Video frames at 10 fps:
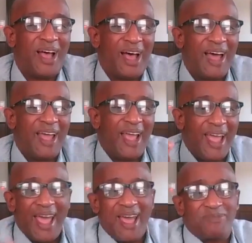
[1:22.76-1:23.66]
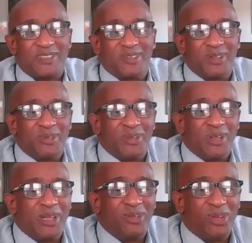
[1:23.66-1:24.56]
I
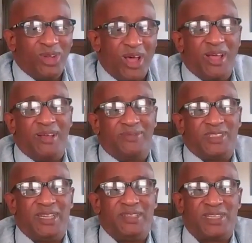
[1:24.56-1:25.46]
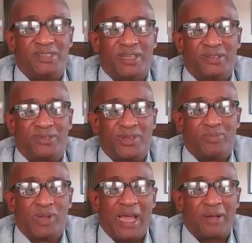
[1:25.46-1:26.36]
absolutely love teaching under the
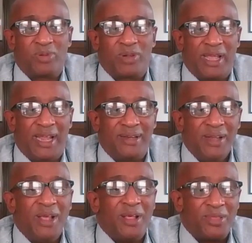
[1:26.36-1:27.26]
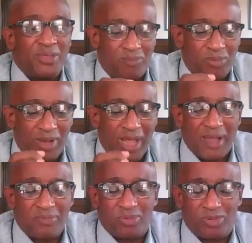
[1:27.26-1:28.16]
block plan. The
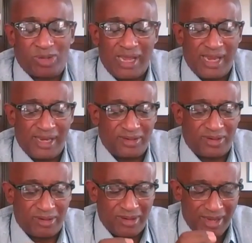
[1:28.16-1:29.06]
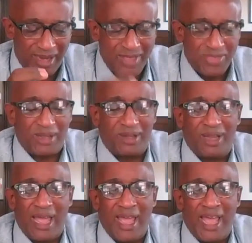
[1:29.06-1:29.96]
block plan in the
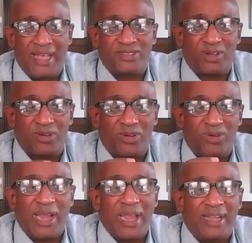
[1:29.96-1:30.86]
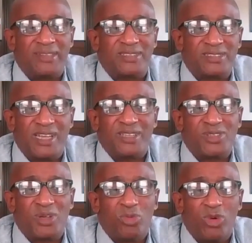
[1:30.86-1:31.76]
class creates
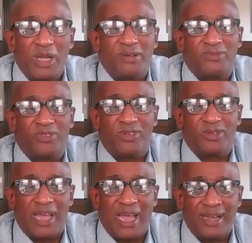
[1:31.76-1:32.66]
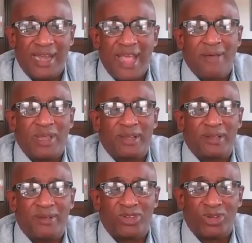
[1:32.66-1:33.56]
such a wonderful
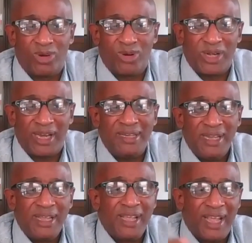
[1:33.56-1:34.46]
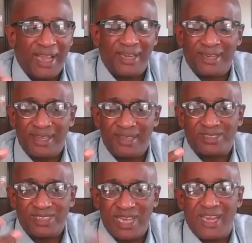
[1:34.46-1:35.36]
dynamic of learning and an
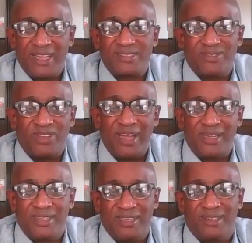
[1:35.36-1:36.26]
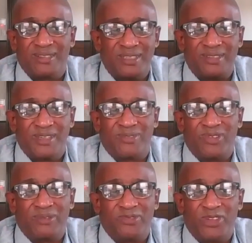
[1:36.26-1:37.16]
exchange of ideals and
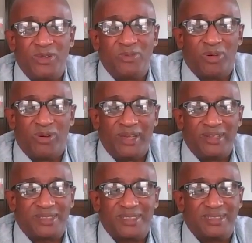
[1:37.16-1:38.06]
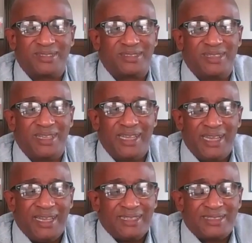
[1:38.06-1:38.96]
different viewpoints.
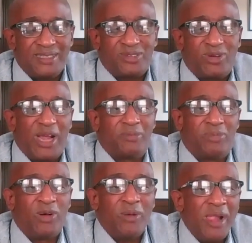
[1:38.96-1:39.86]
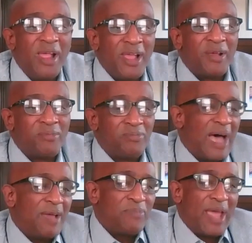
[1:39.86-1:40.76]
It's incredible.
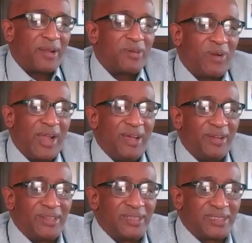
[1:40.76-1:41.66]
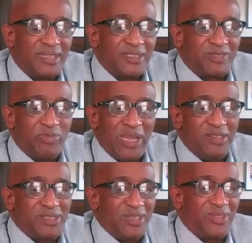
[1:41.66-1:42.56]
My background is in
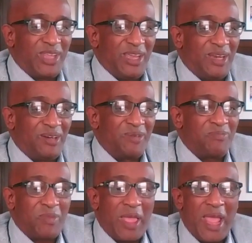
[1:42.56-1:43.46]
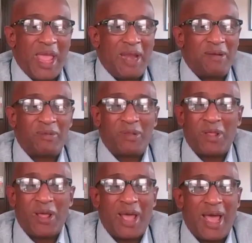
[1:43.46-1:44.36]
speech and theater, and
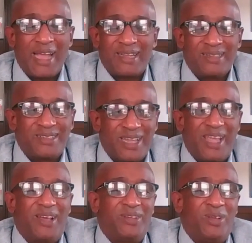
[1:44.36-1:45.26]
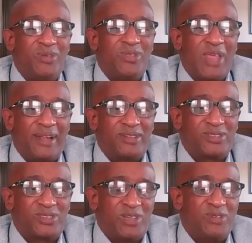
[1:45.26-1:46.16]
I can tell you that
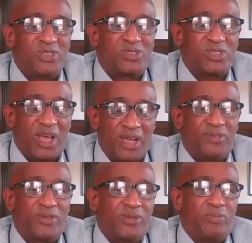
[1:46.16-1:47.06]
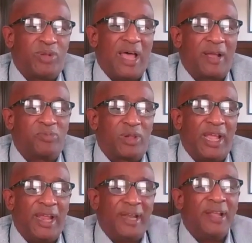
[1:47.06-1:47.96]
students under the block
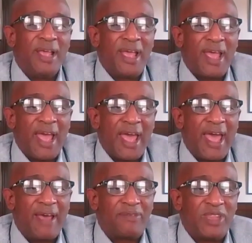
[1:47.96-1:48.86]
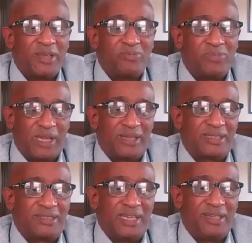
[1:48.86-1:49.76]
plan have the
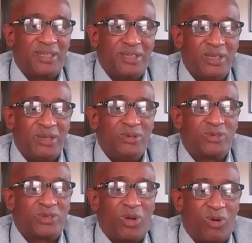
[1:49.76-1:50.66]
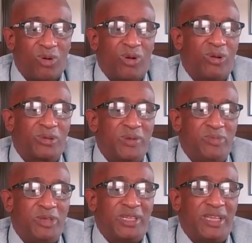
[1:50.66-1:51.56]
ability to use oral
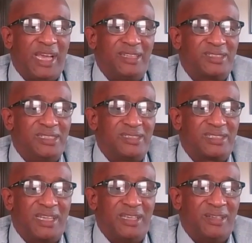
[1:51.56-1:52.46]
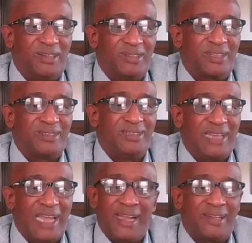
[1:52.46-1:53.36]
communication skills
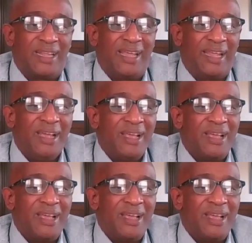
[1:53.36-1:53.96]
daily.